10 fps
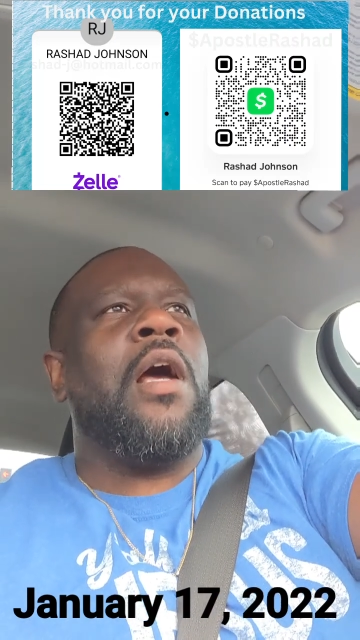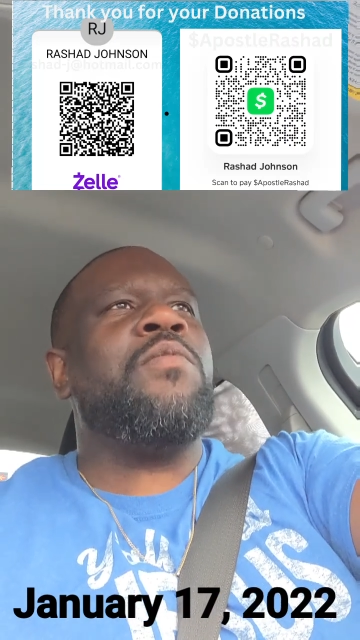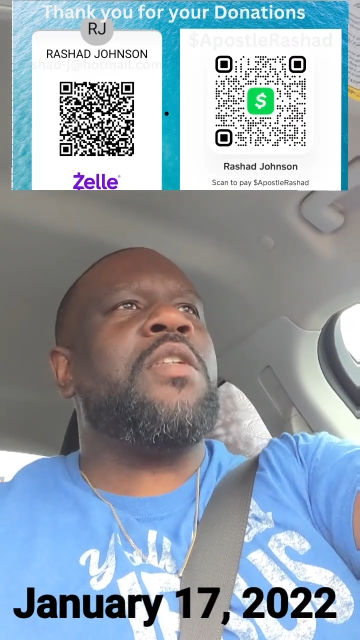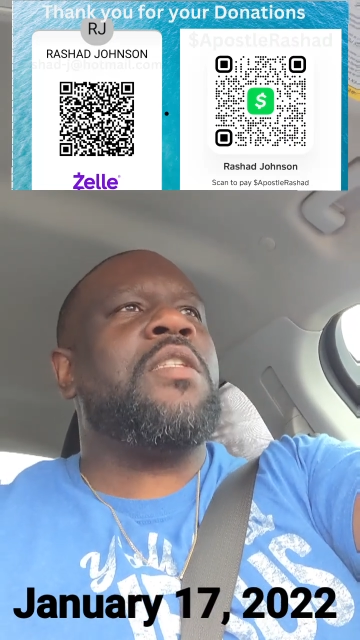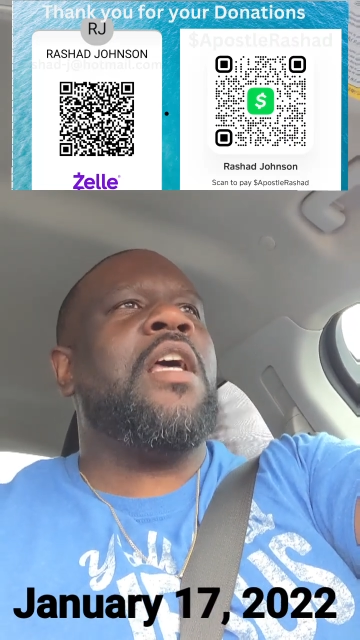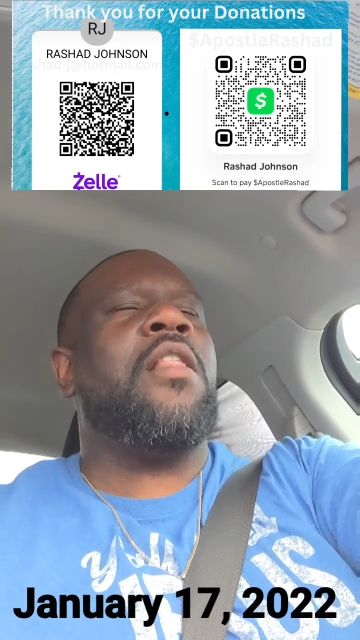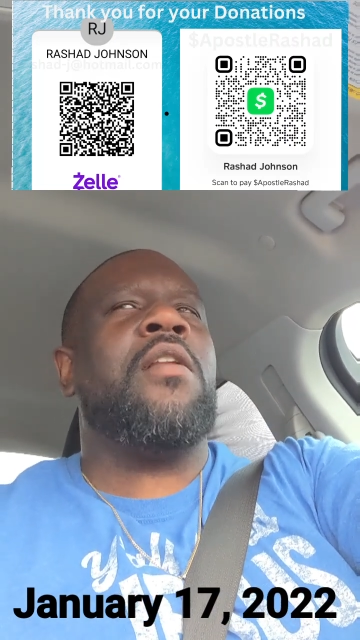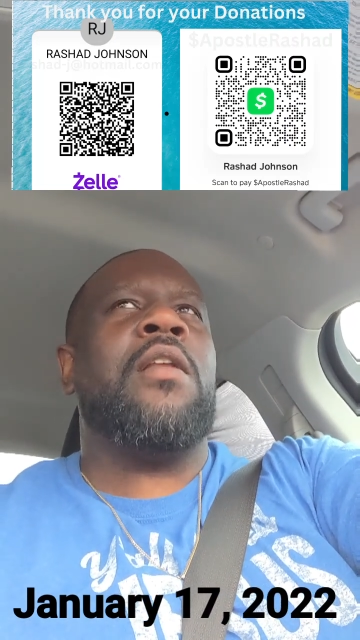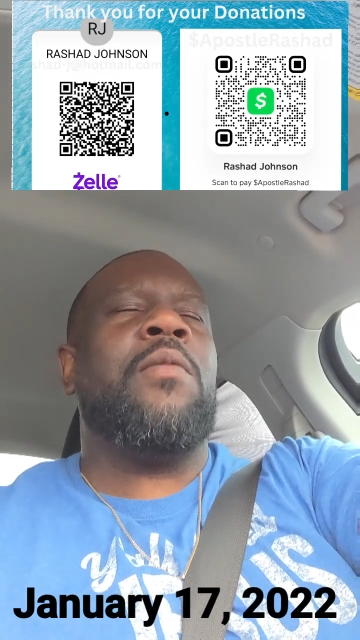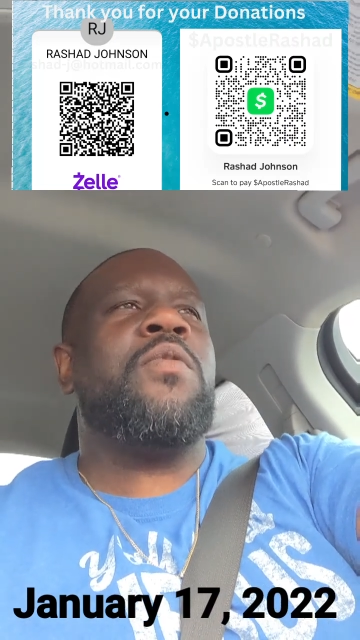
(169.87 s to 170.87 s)
I'm
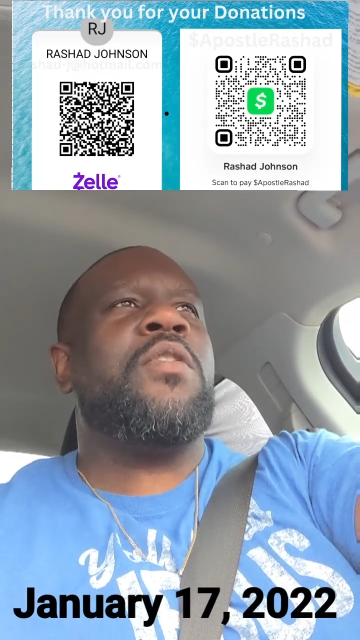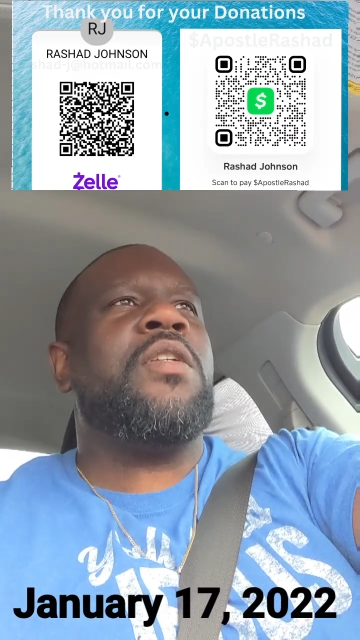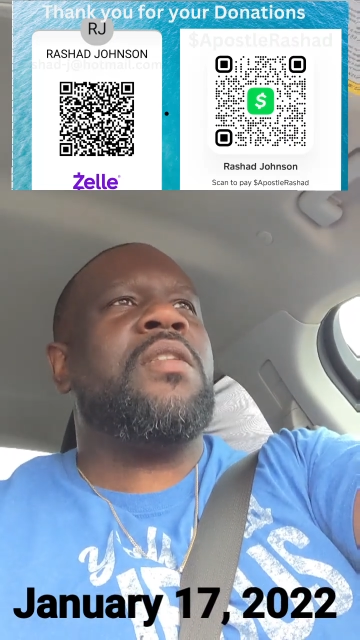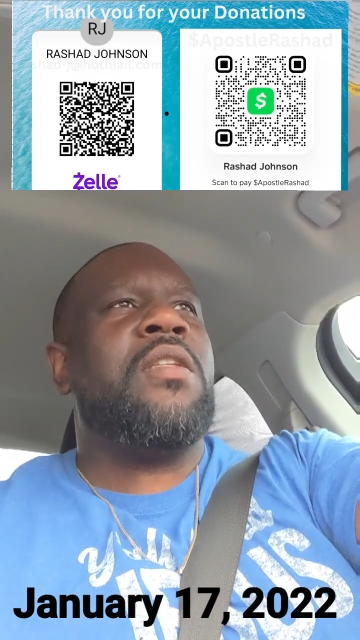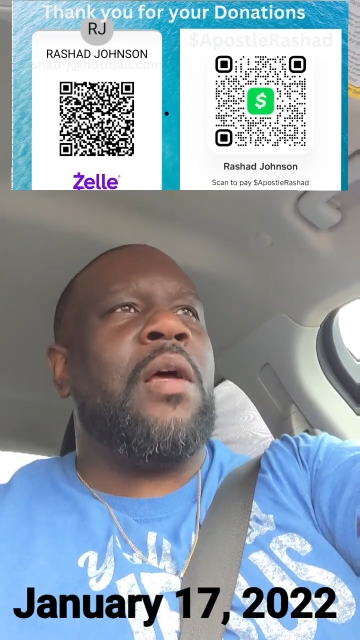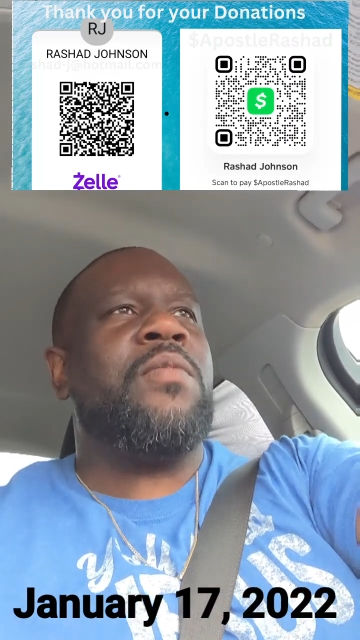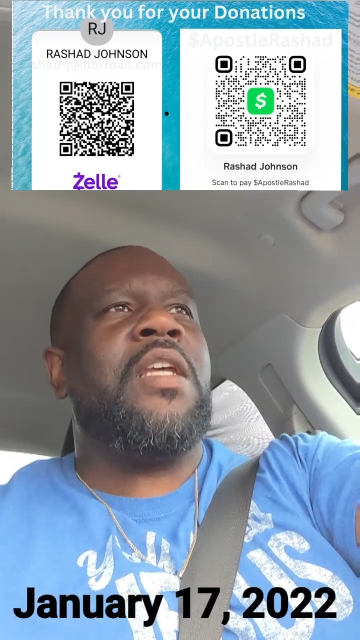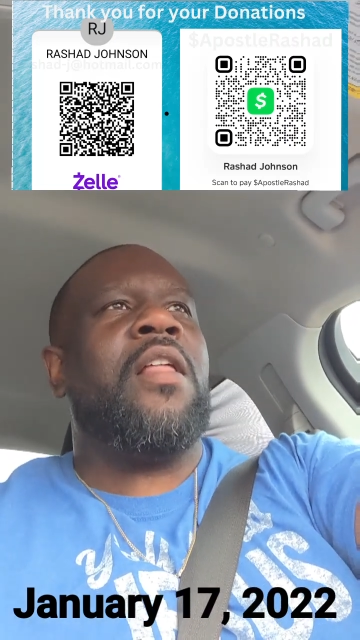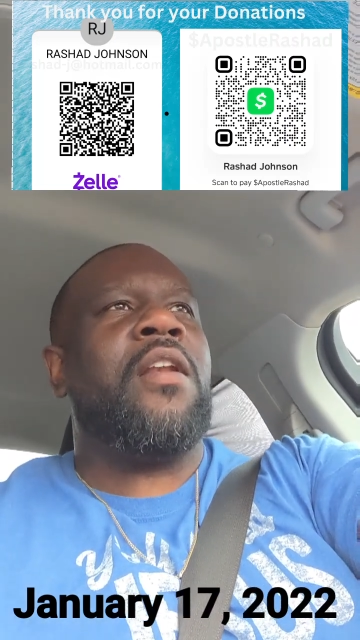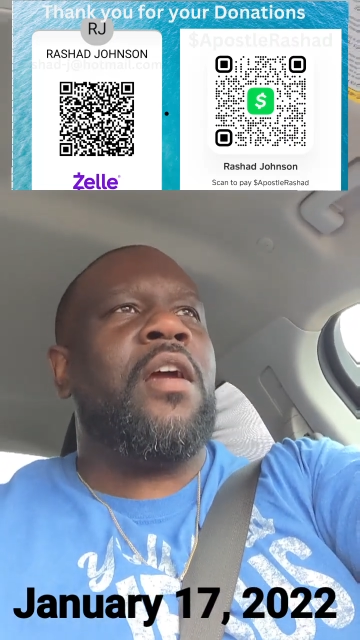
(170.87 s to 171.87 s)

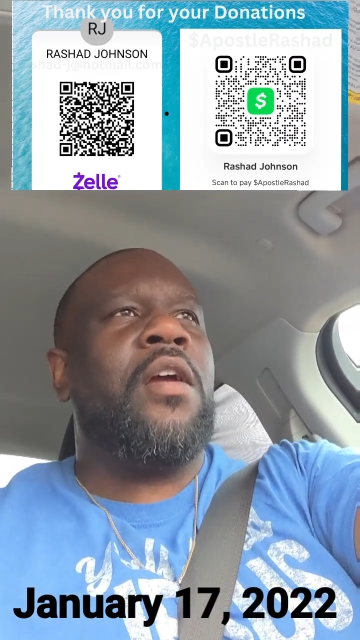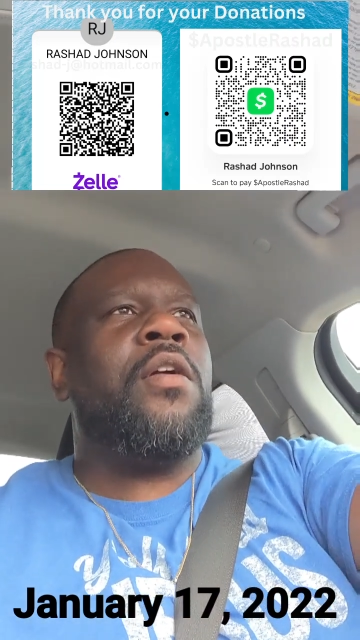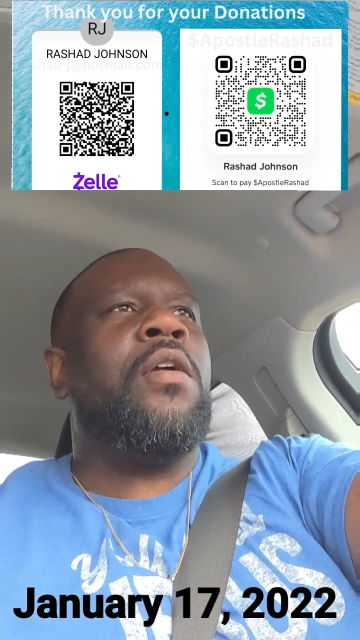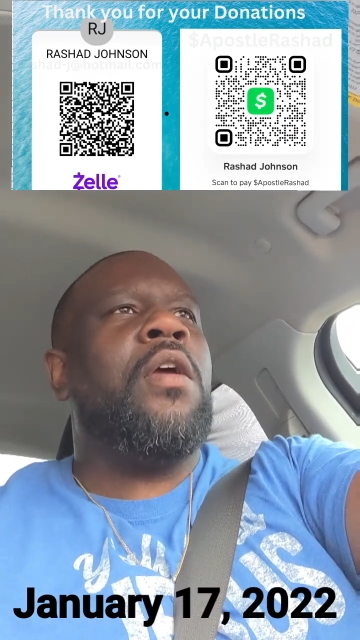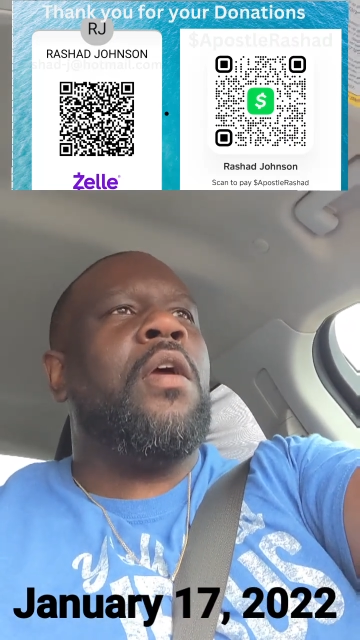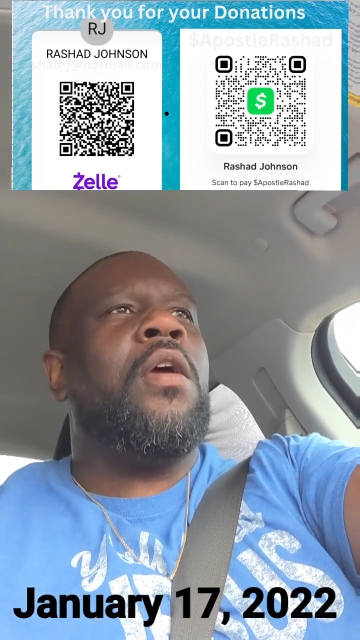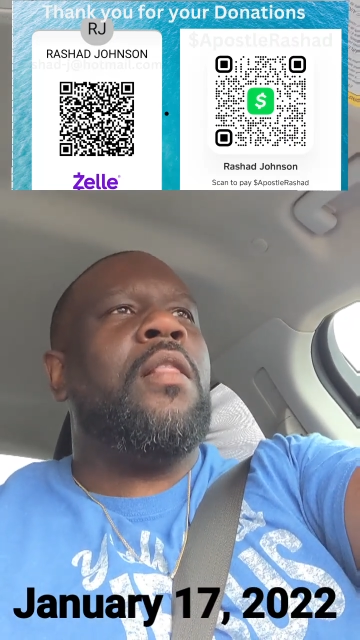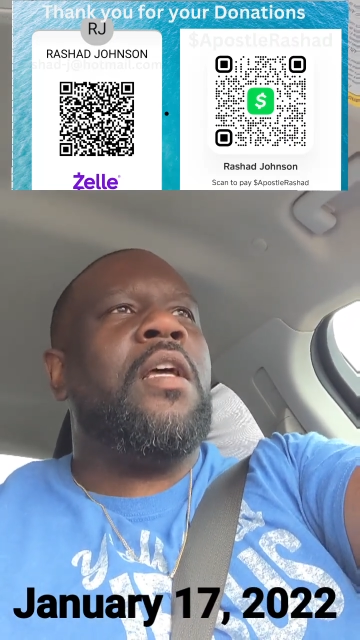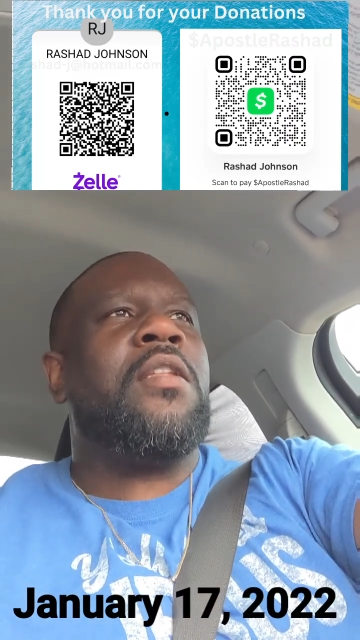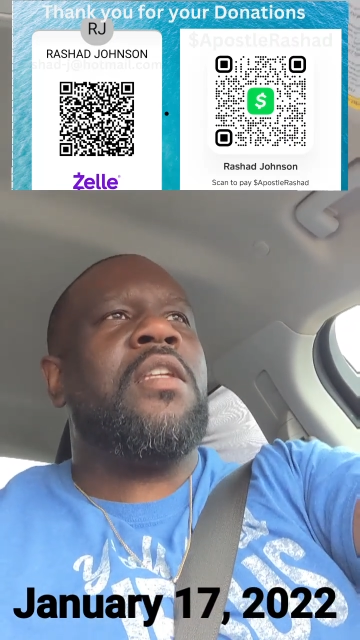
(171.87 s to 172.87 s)
telling her,
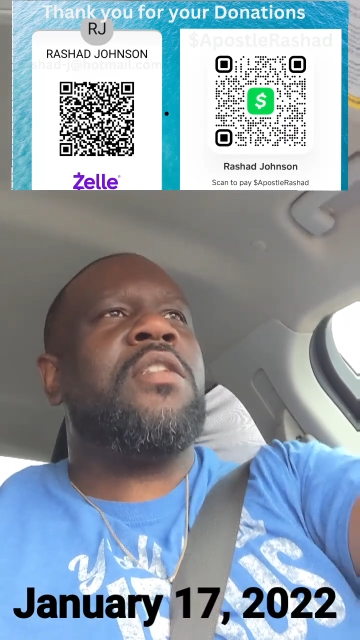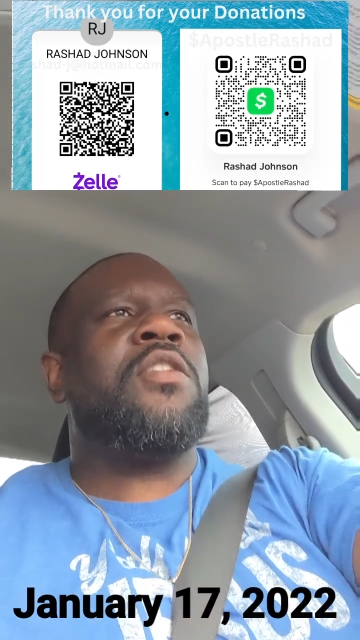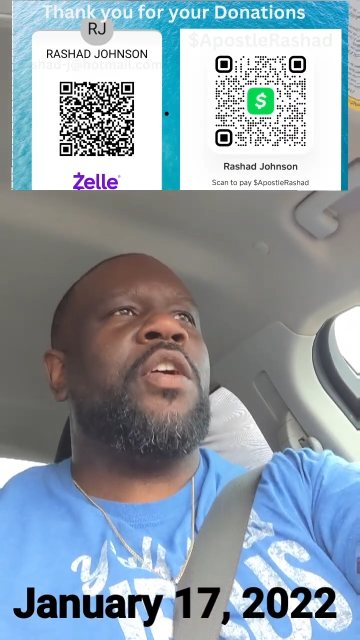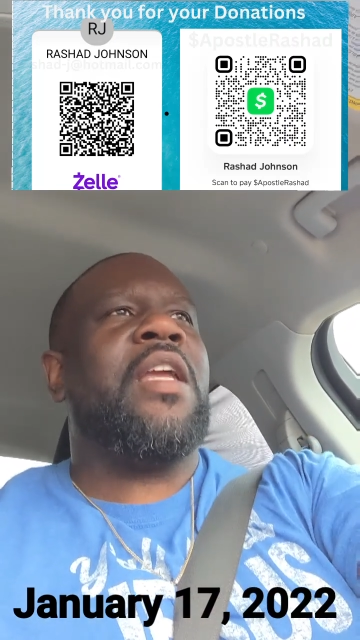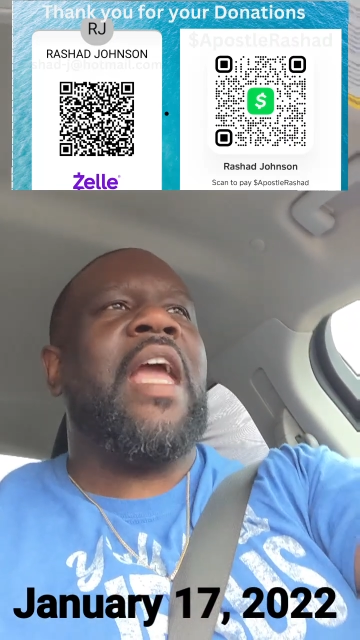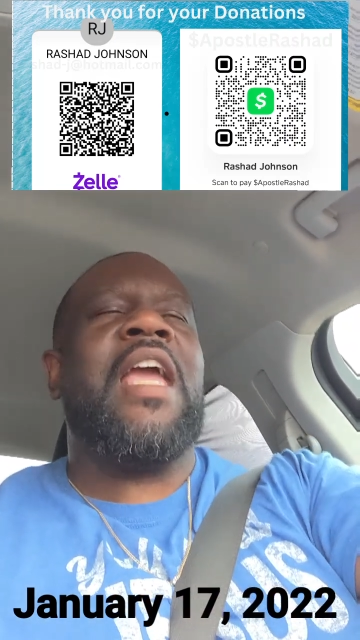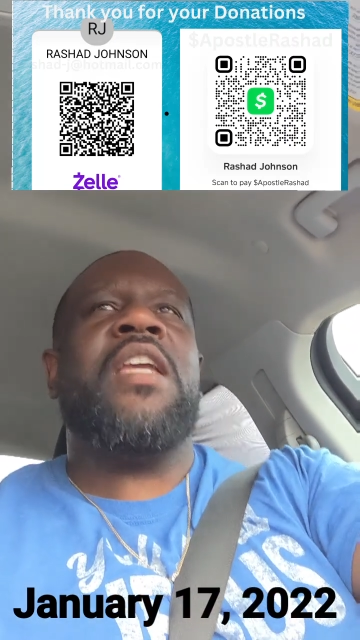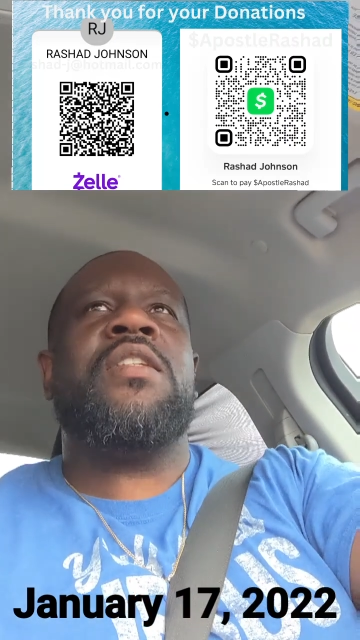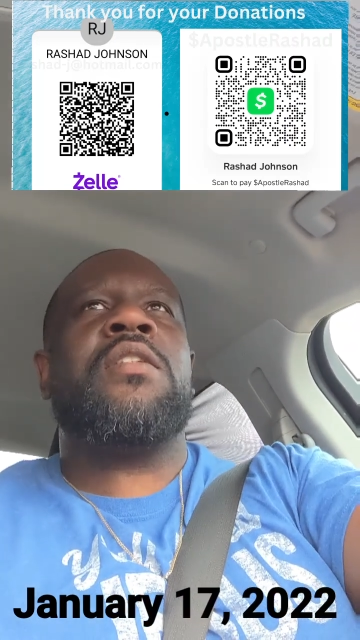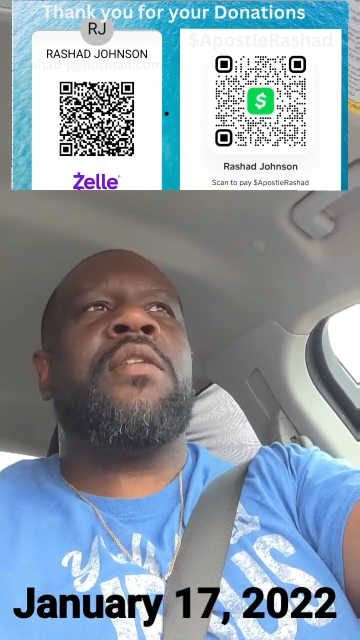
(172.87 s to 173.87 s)
look, this is your
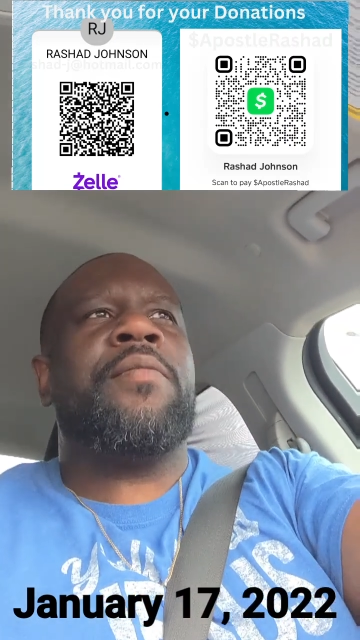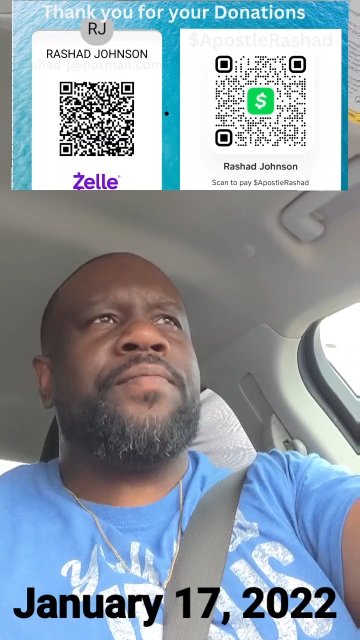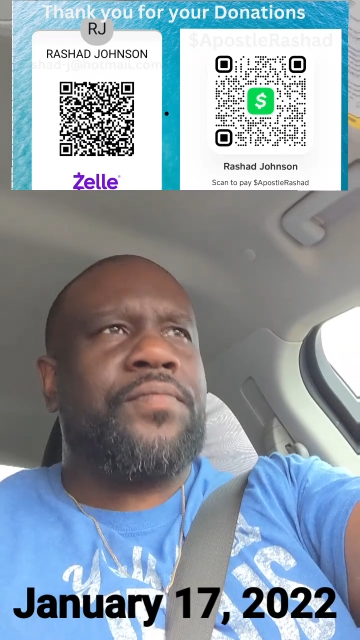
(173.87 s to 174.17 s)
case.